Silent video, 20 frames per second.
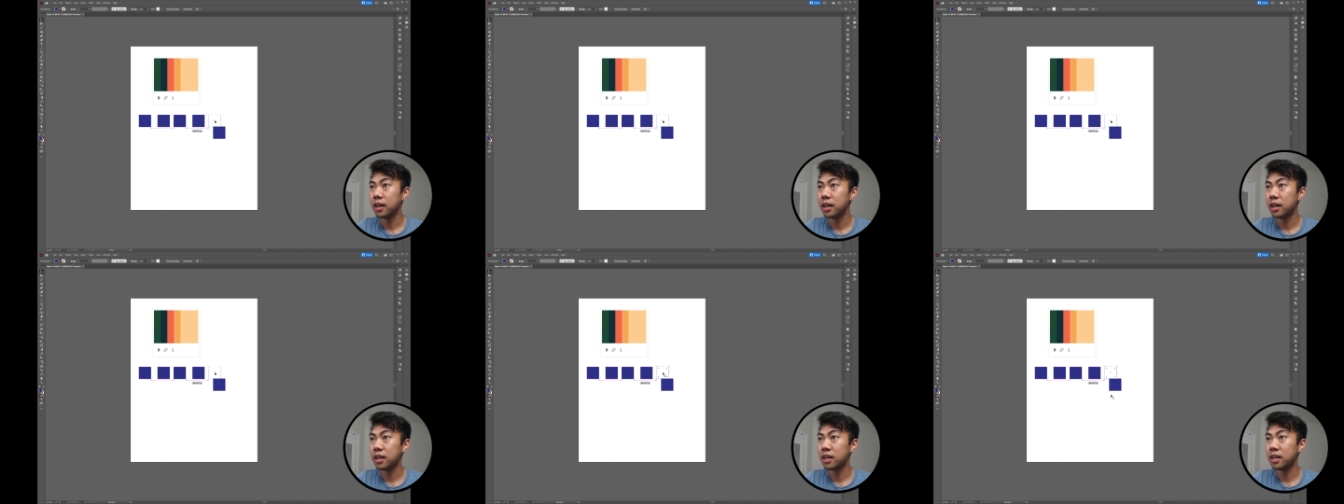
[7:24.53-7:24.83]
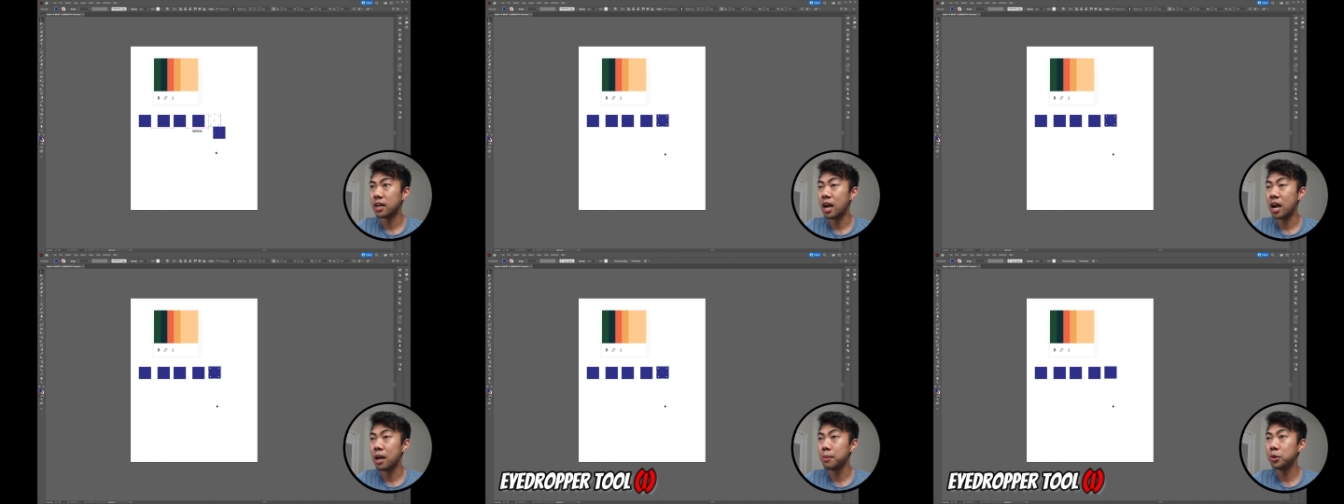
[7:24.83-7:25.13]

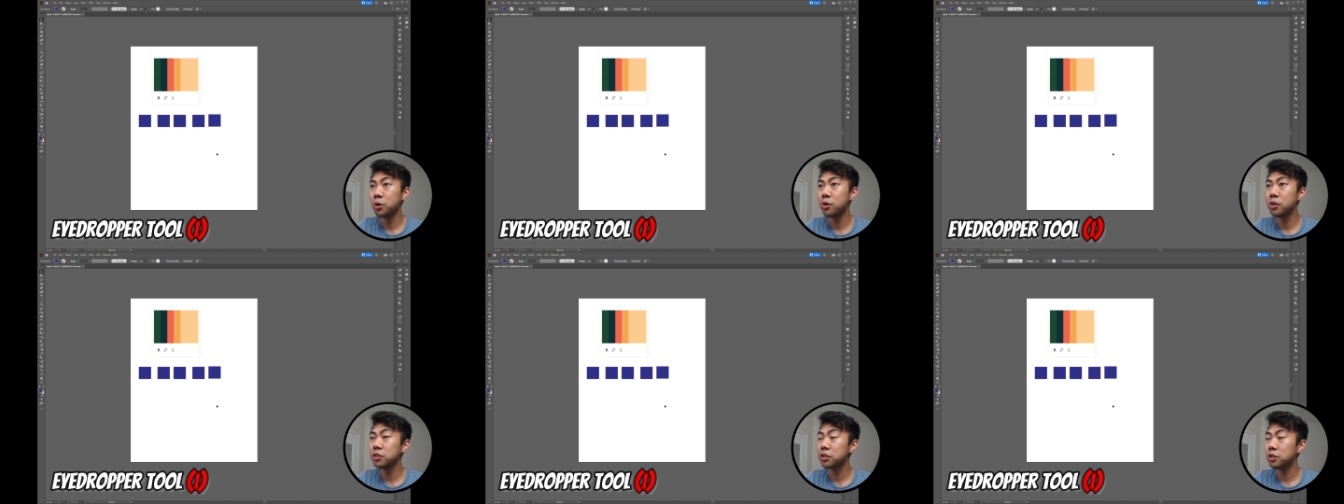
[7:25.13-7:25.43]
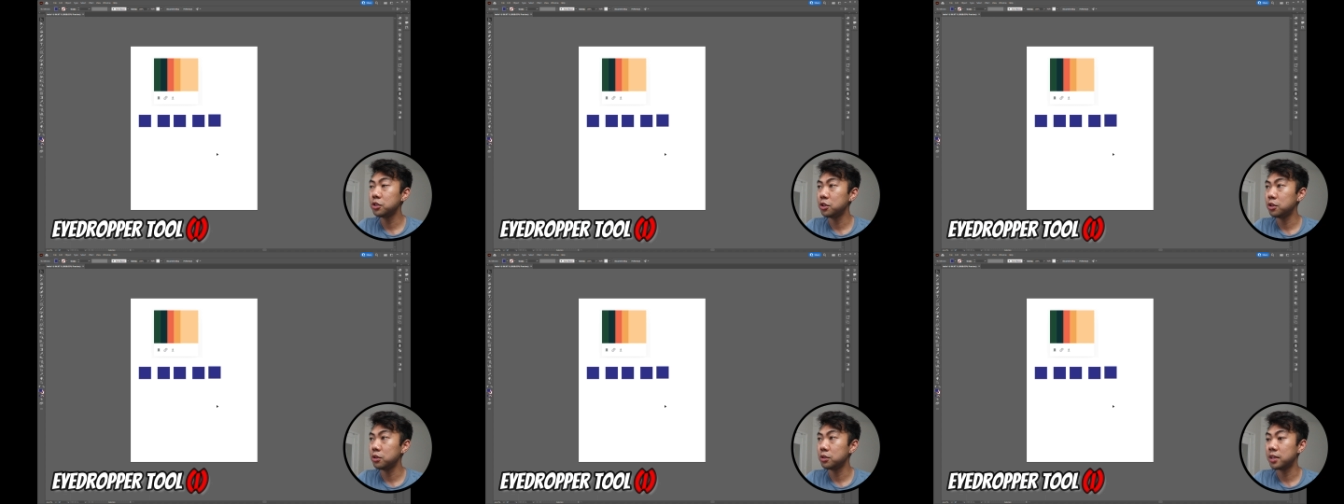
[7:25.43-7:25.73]
And I'm going
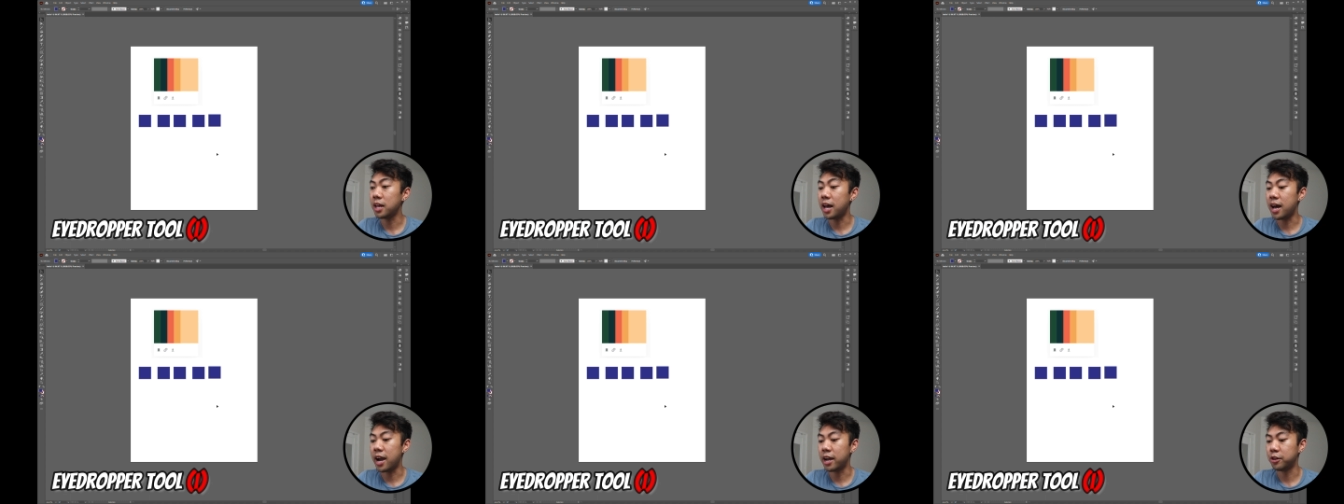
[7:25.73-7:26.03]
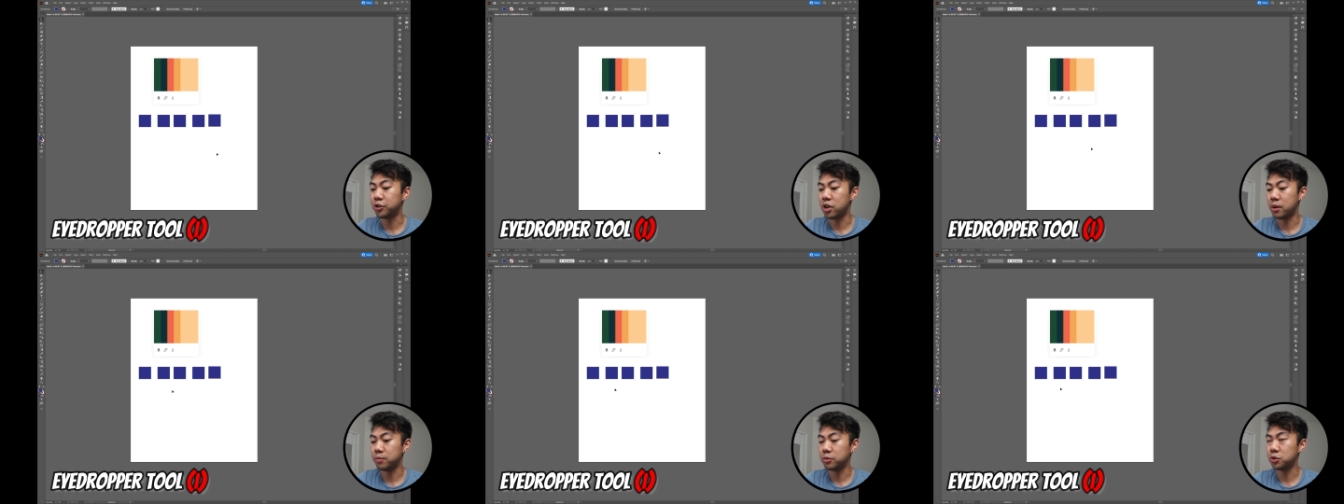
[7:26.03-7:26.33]
to use the
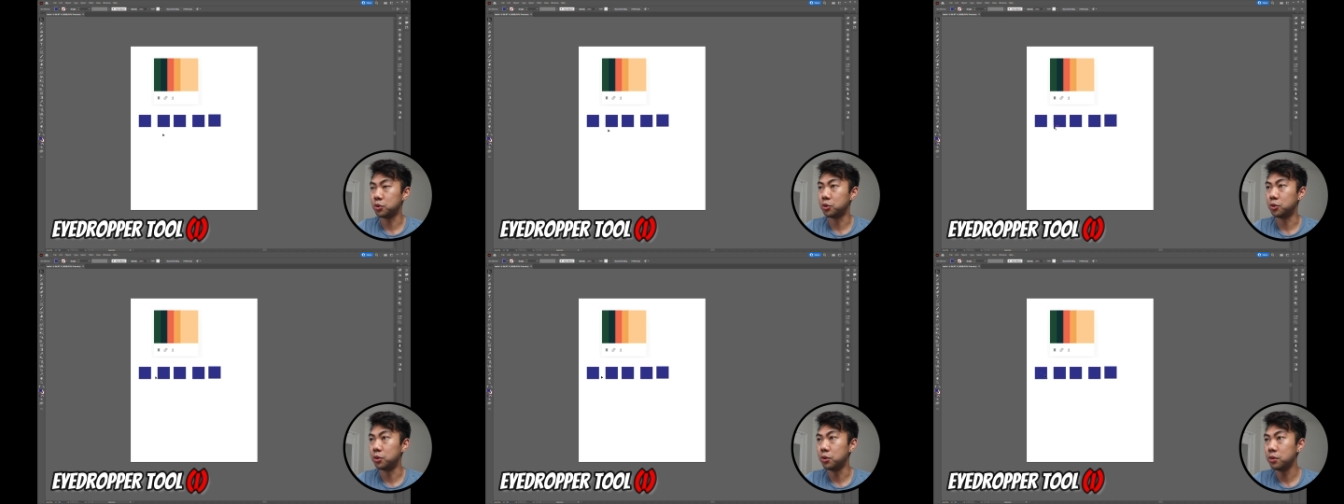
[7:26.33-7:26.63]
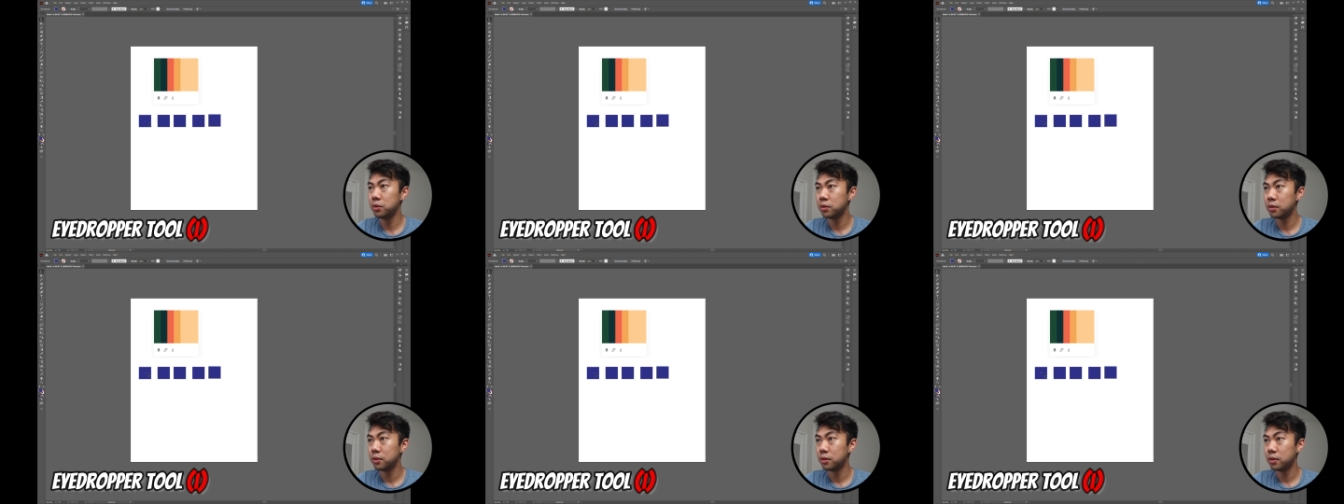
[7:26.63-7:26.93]
eyedrop
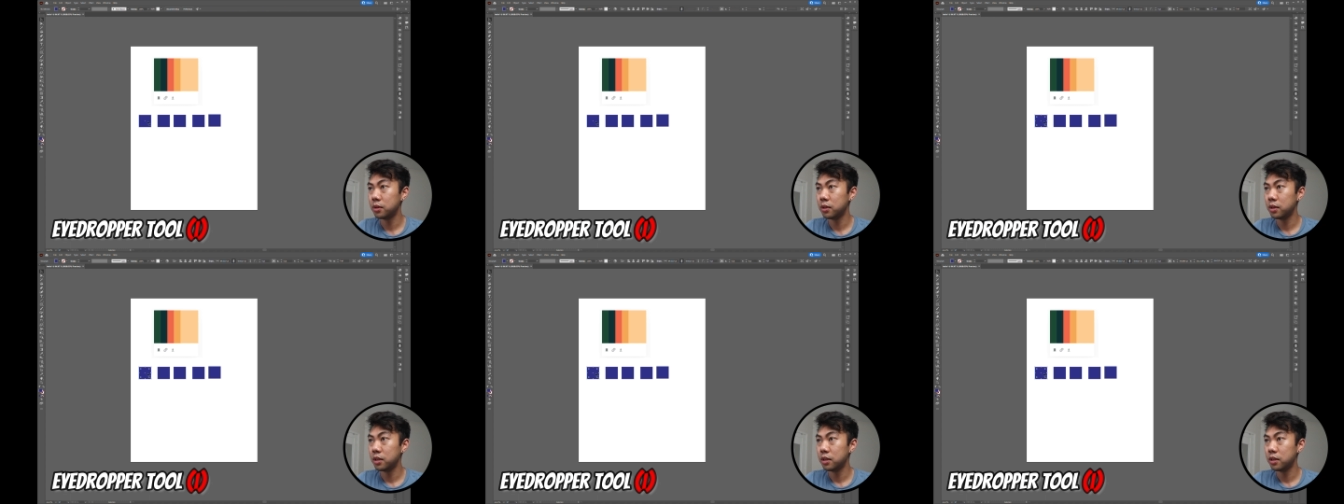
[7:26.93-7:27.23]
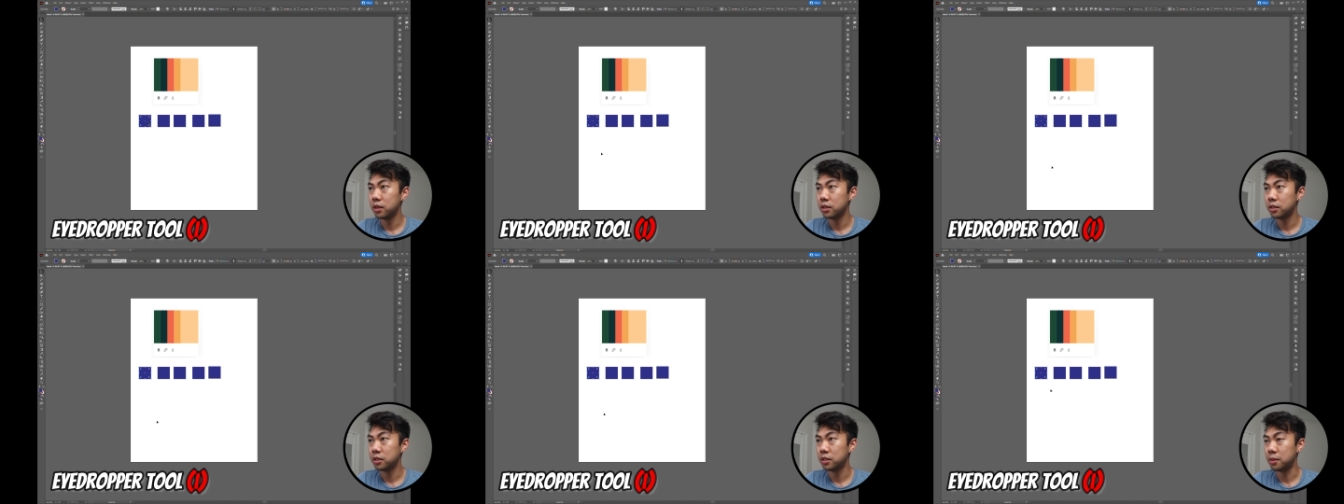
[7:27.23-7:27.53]
tool.
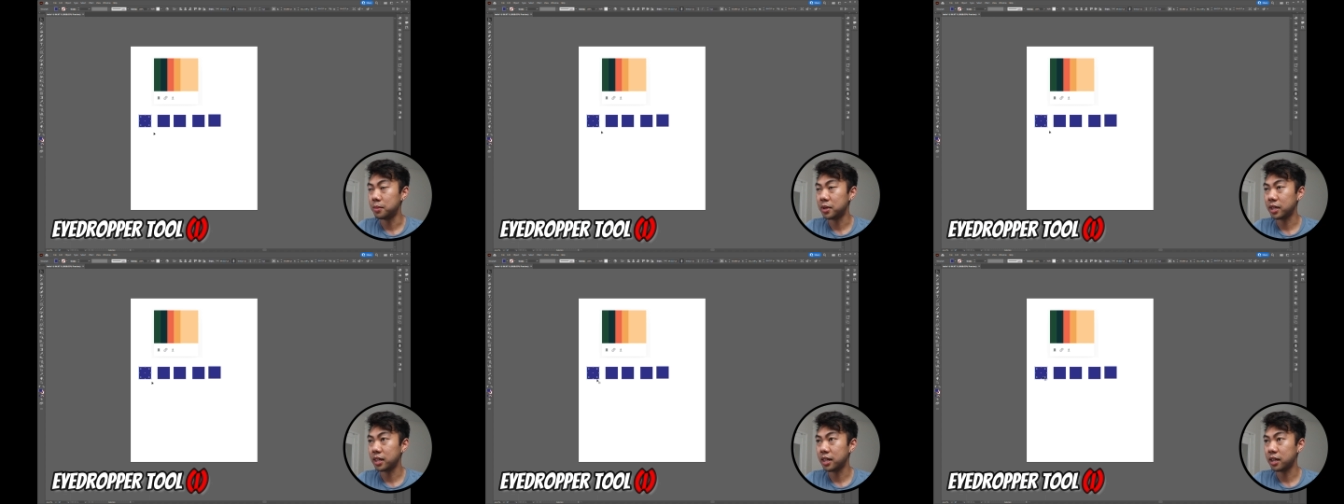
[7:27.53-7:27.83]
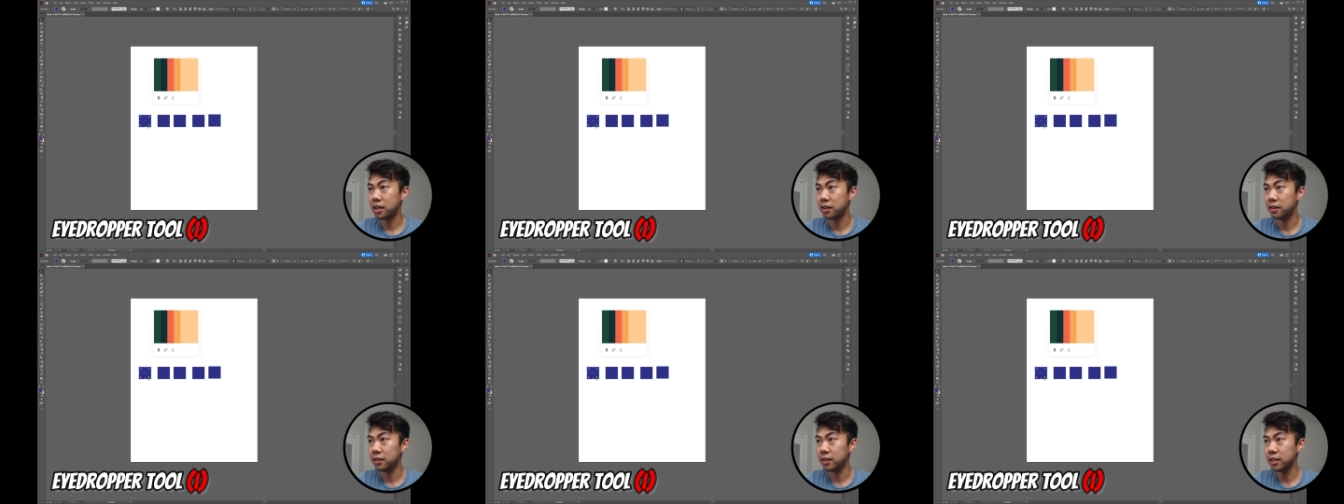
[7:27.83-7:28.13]
So I'm gonna
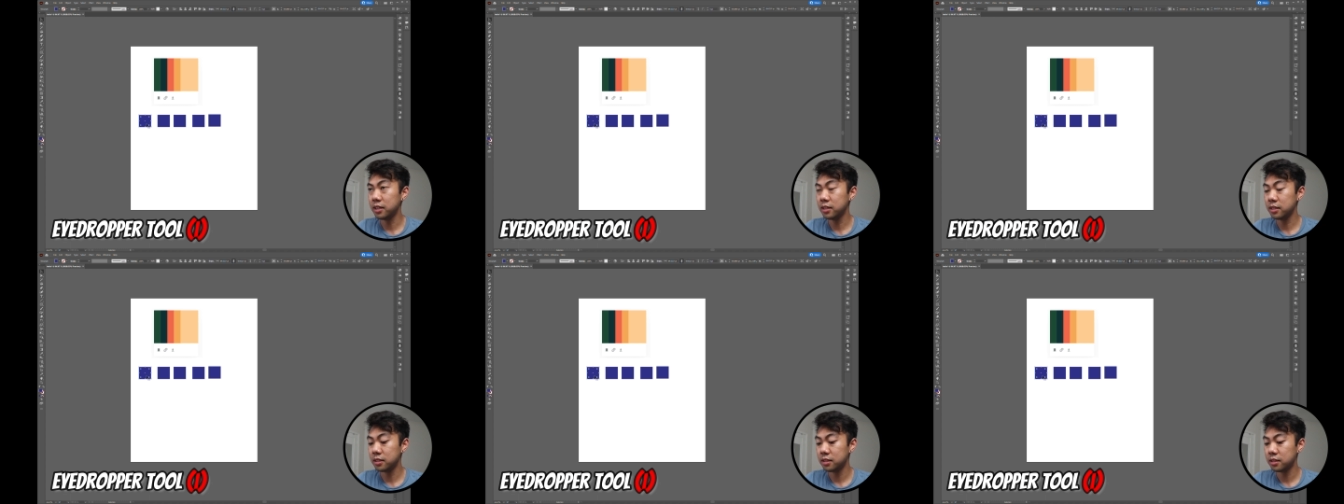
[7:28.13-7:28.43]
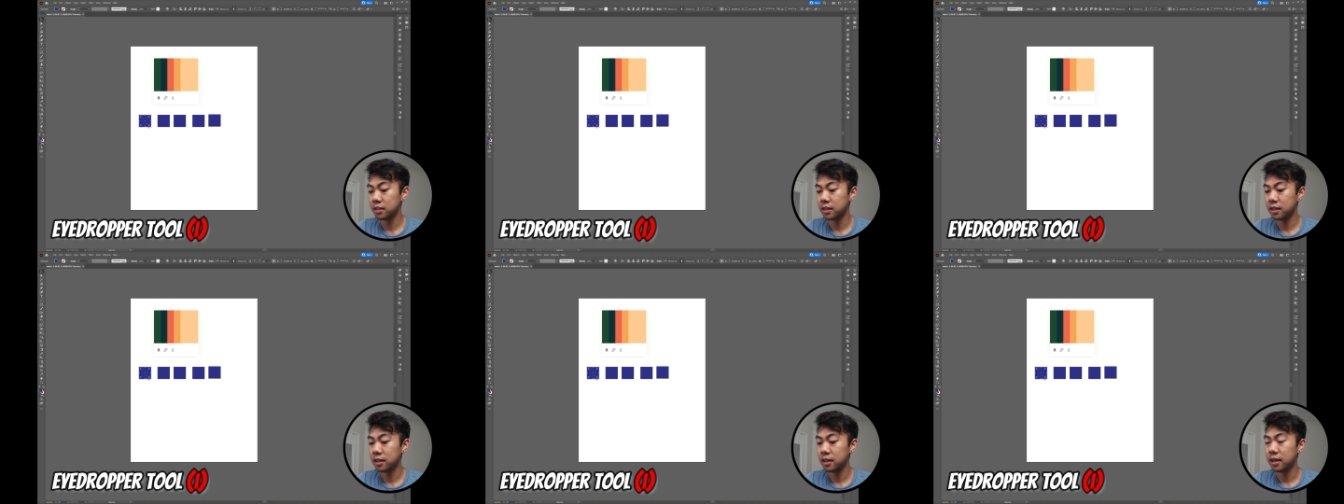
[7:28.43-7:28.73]
click on
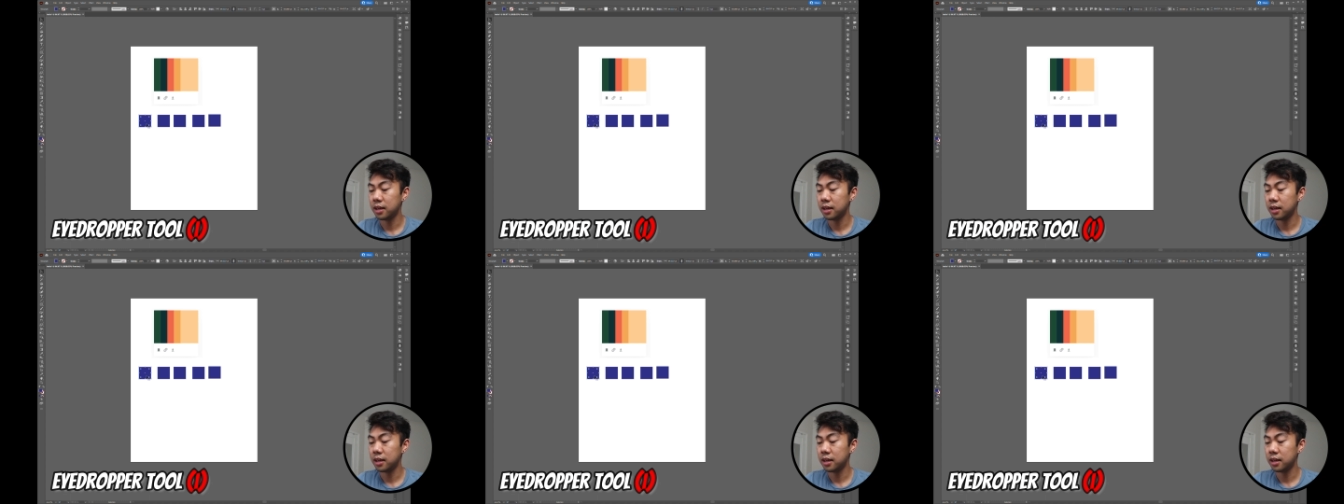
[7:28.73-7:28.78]
this,